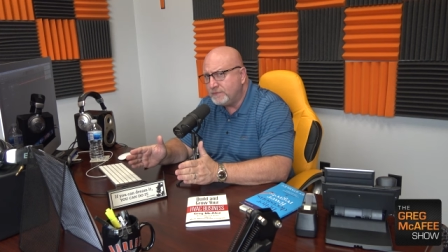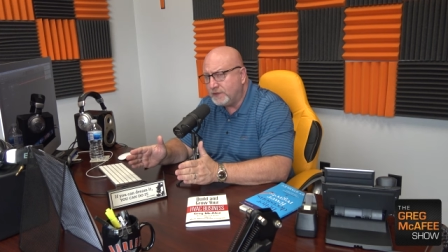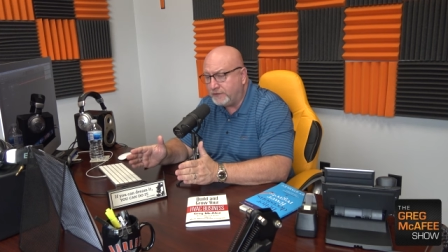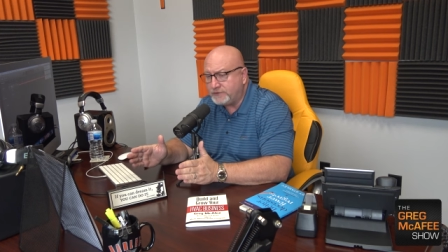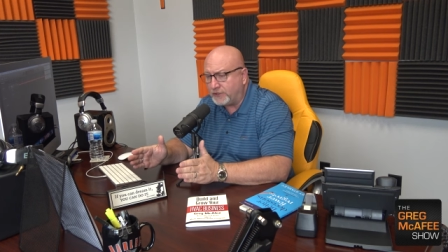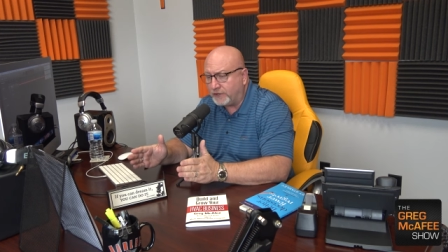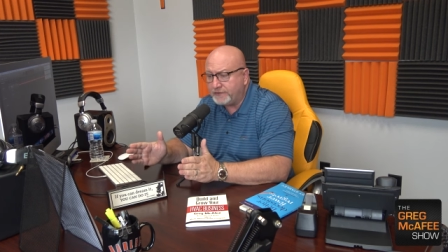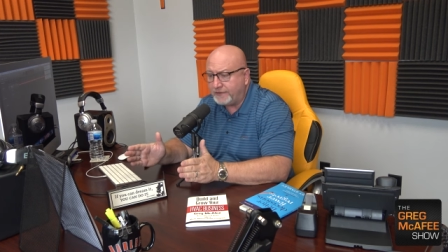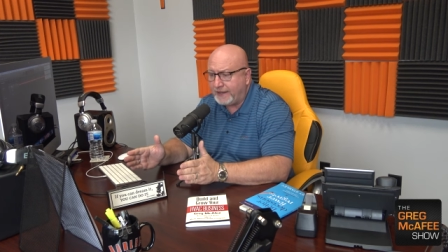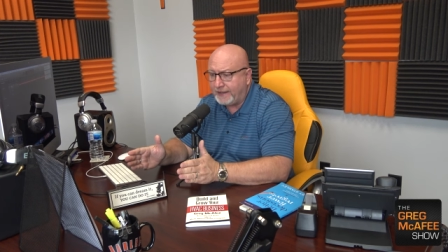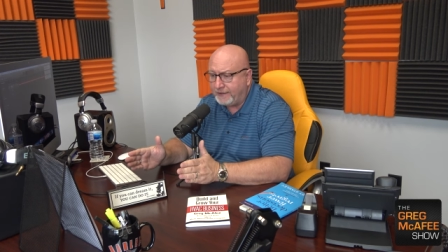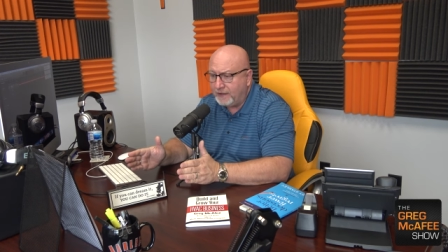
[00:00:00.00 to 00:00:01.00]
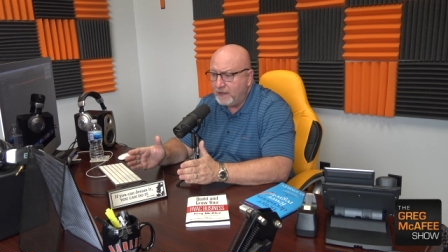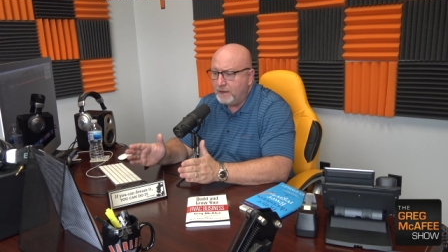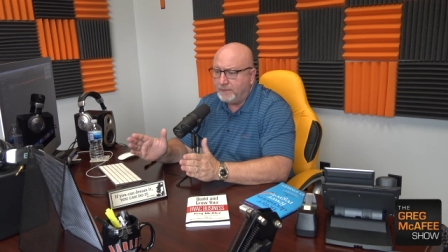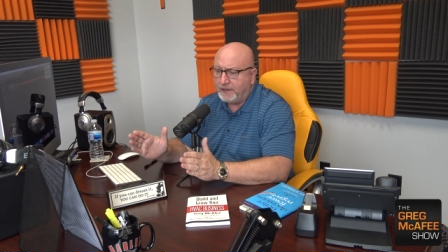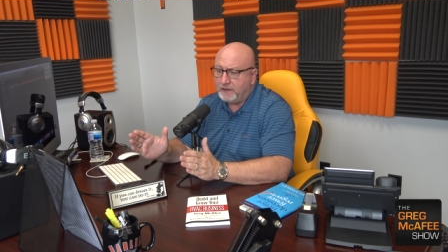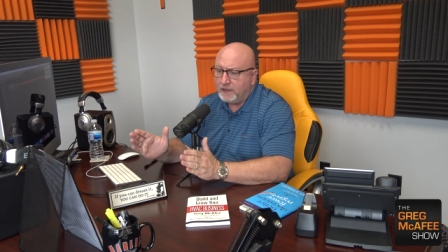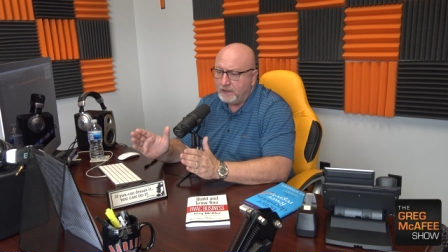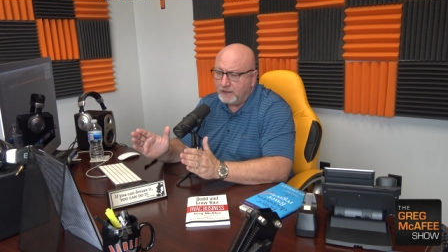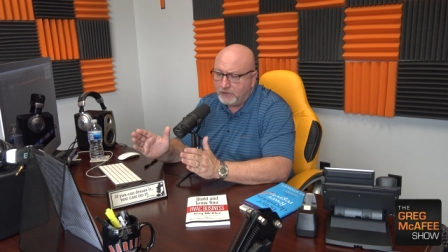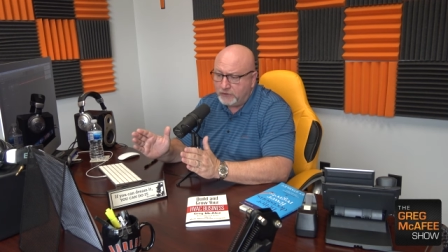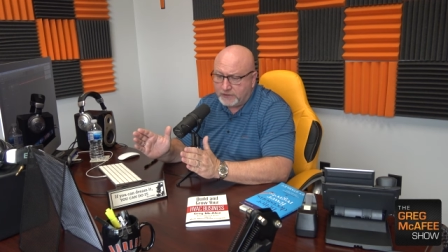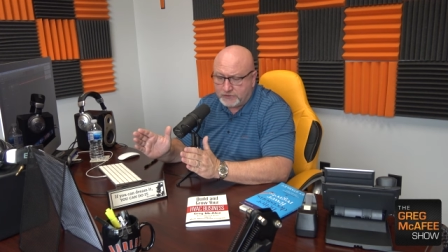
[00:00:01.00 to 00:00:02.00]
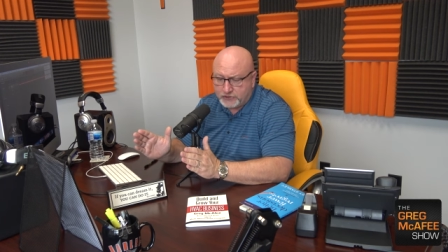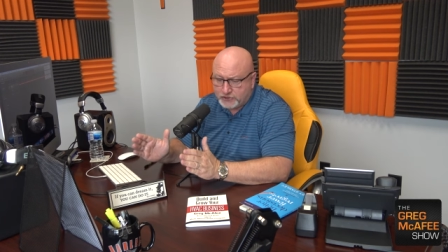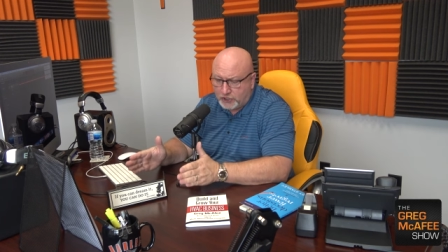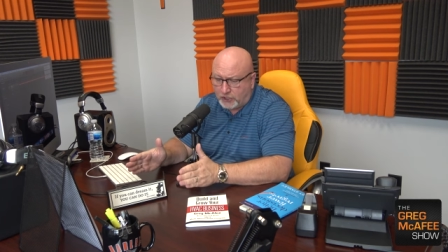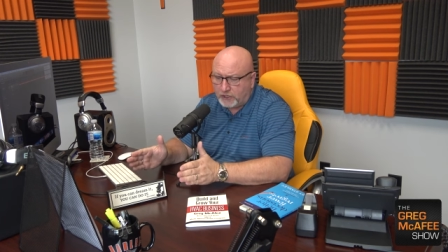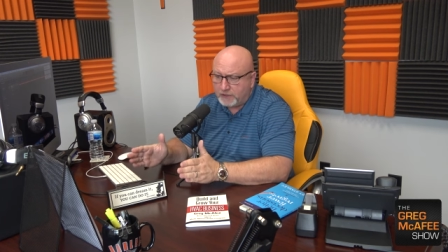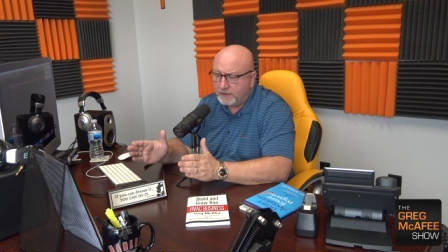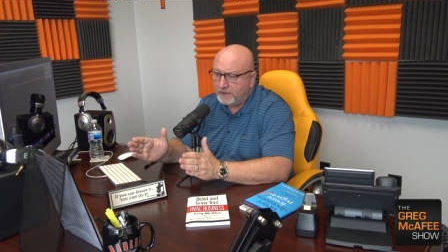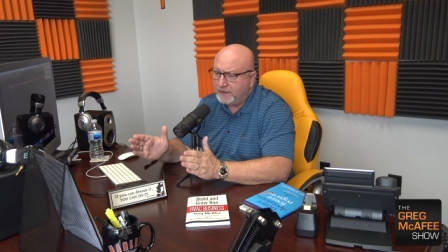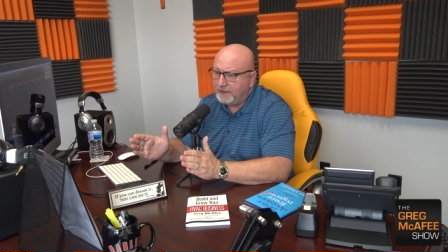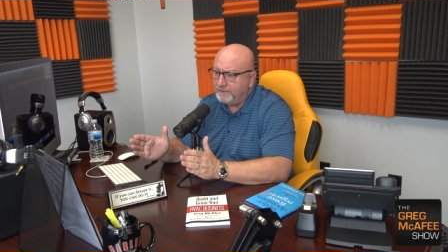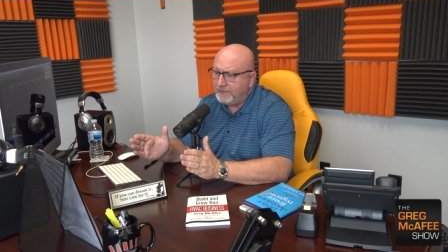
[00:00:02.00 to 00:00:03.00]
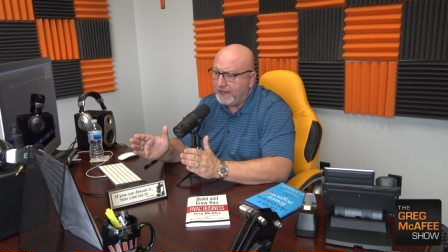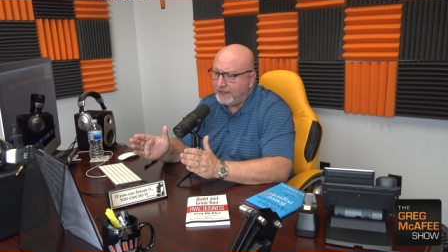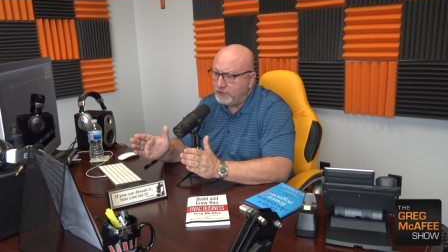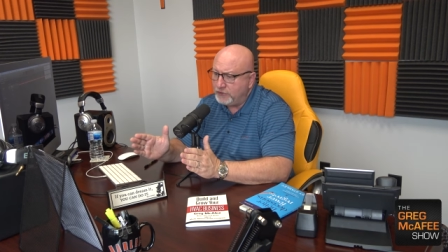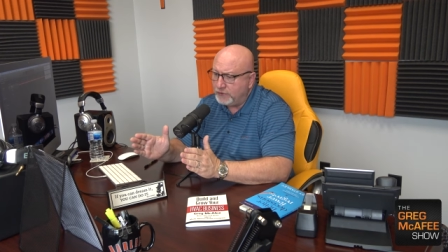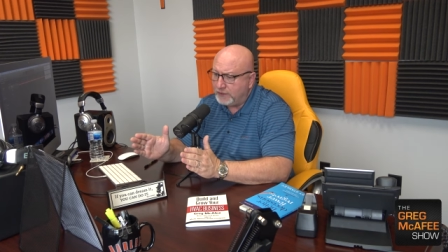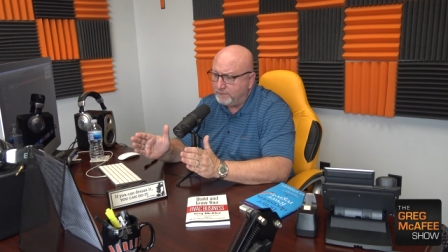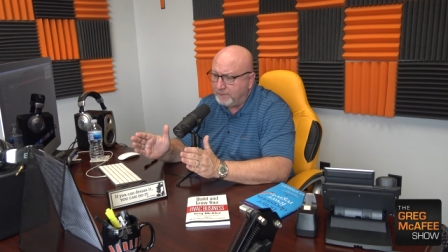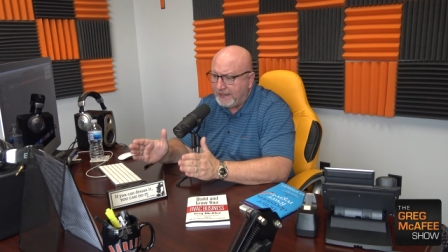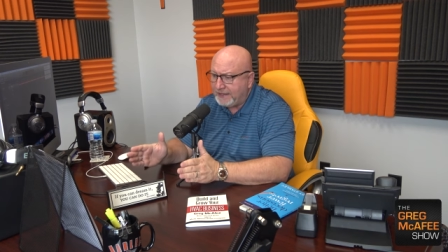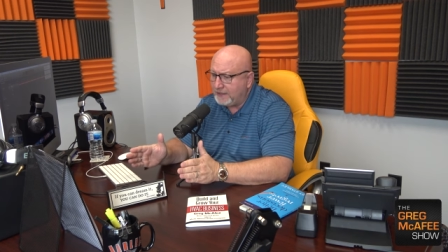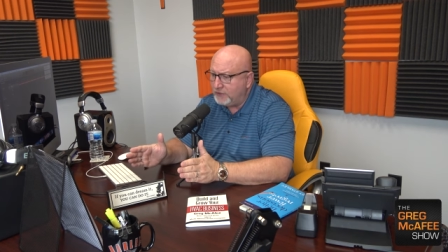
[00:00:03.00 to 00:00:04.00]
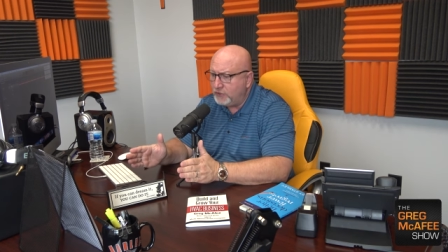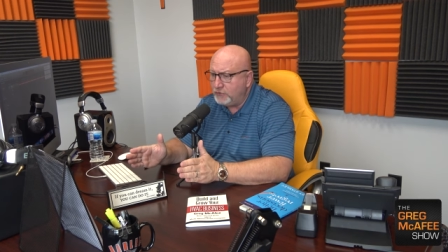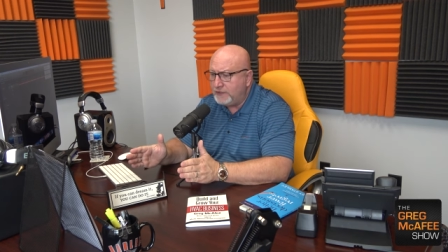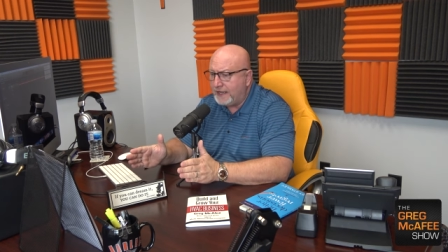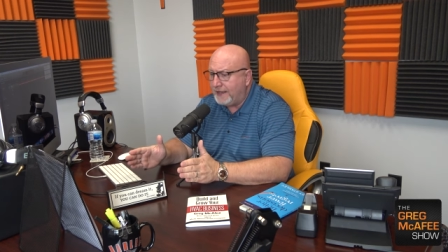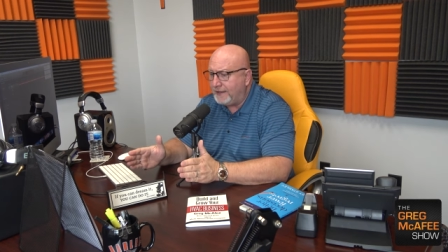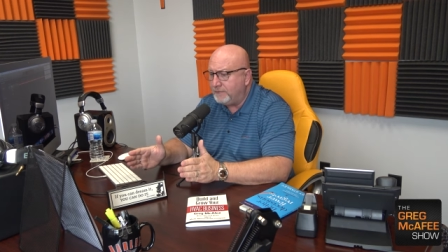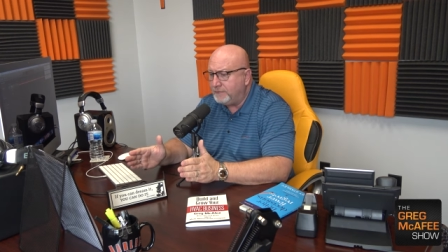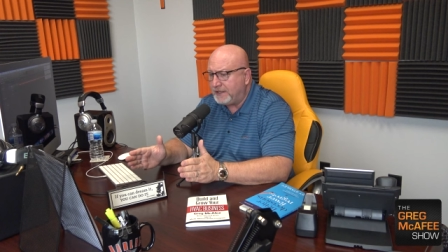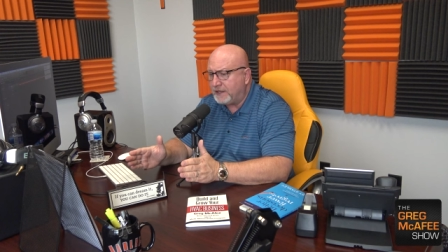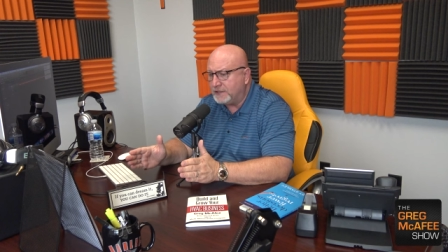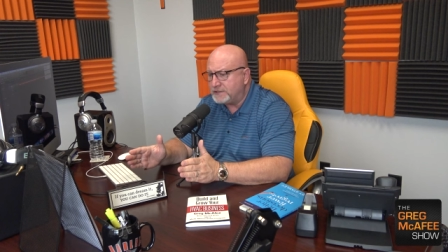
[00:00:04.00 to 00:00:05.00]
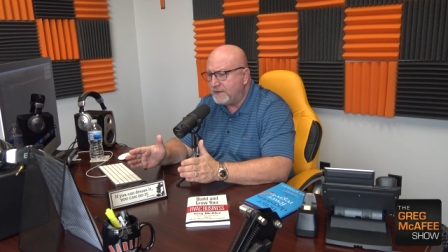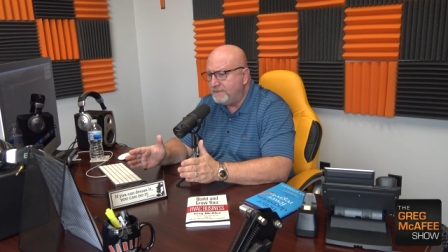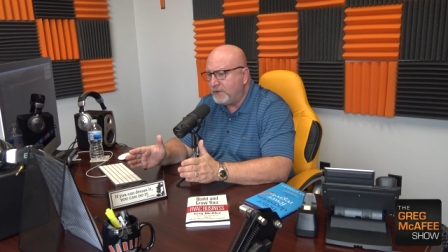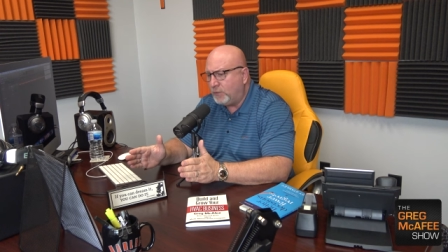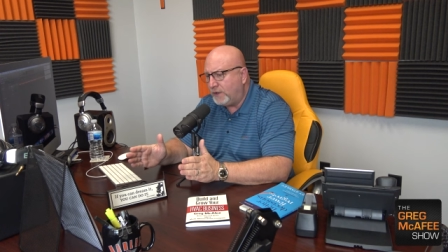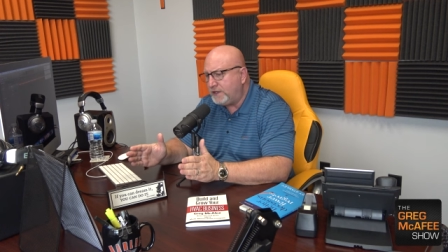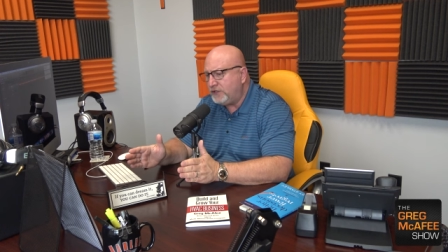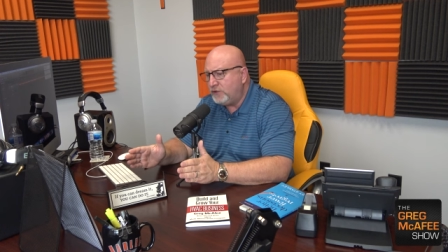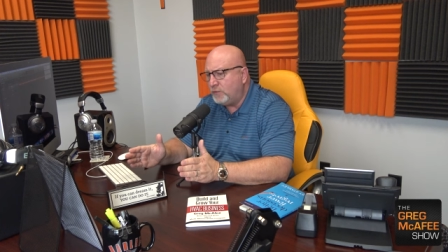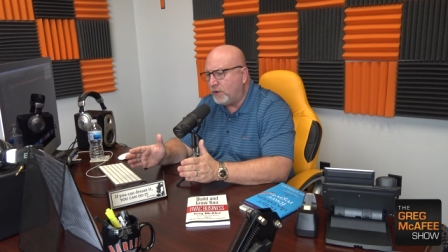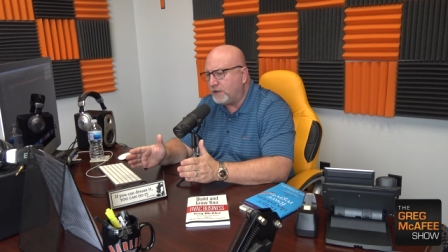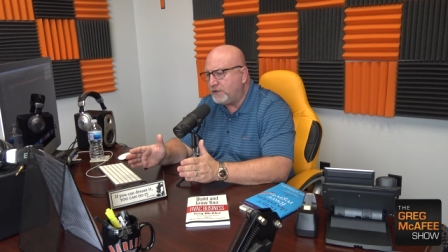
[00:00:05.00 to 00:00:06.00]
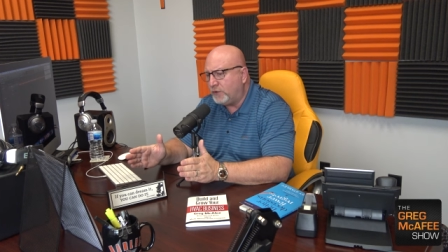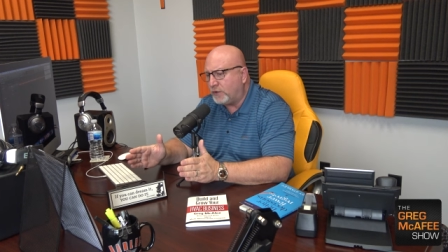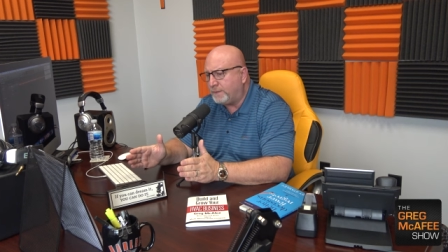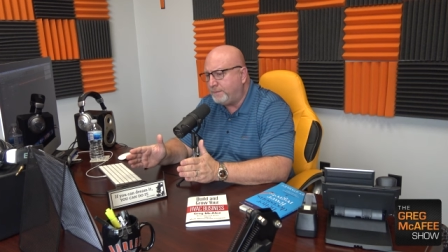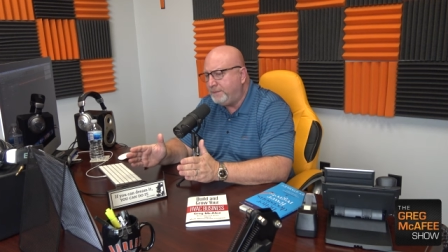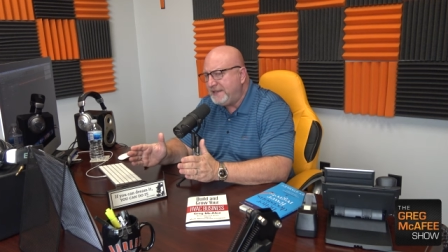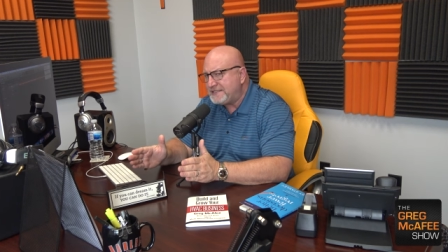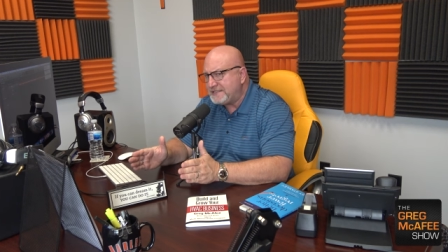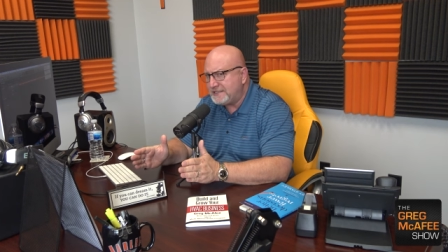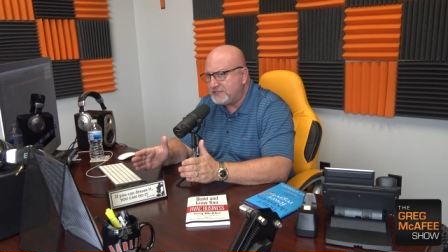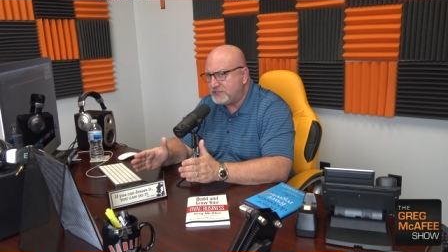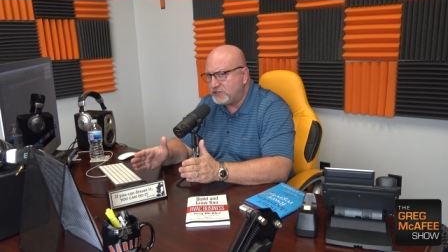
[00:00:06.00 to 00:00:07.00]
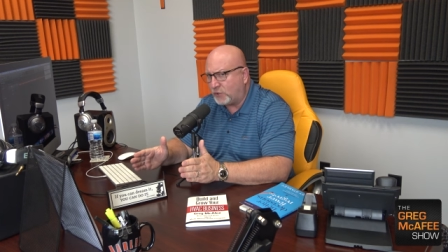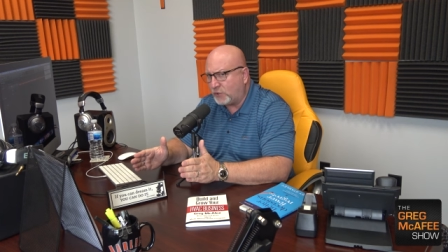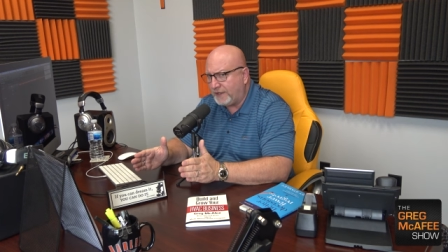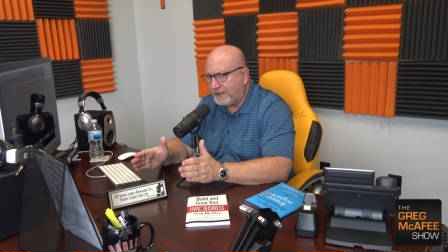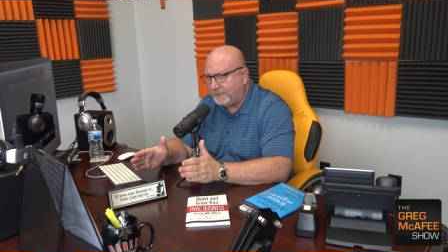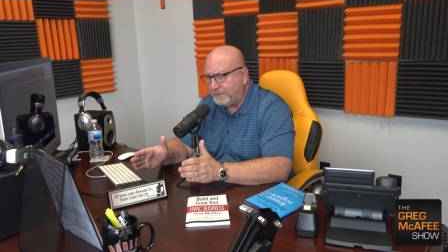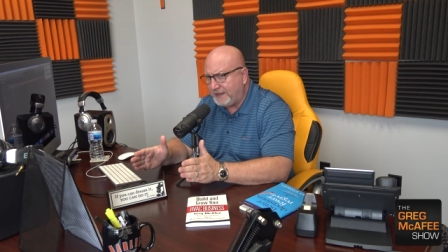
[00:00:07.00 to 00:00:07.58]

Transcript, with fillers: You can start today, but you can start and you can make a new day because what do you want your business story to